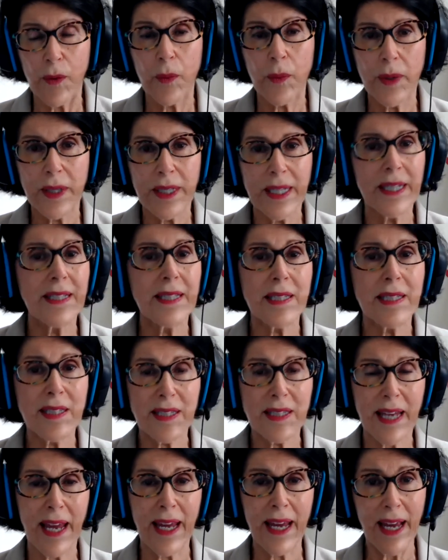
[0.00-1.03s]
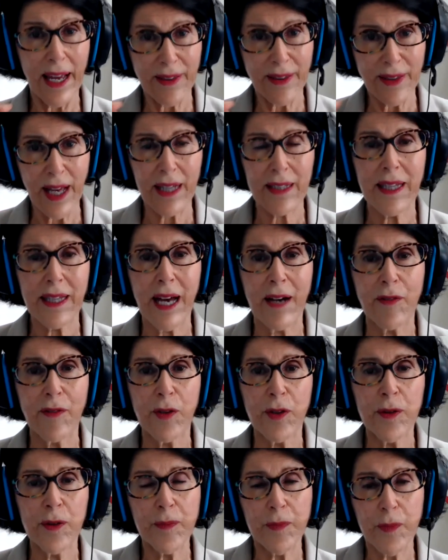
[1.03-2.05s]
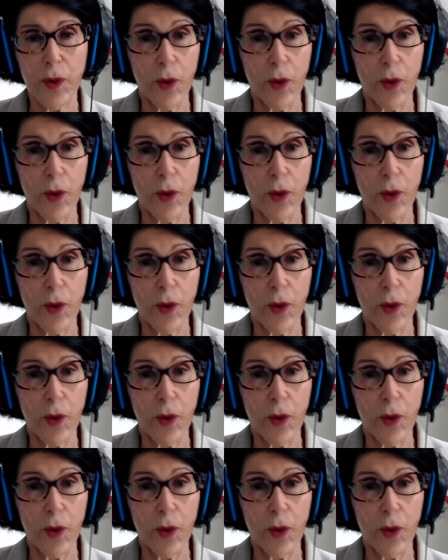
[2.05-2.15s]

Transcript: we need to stay at that level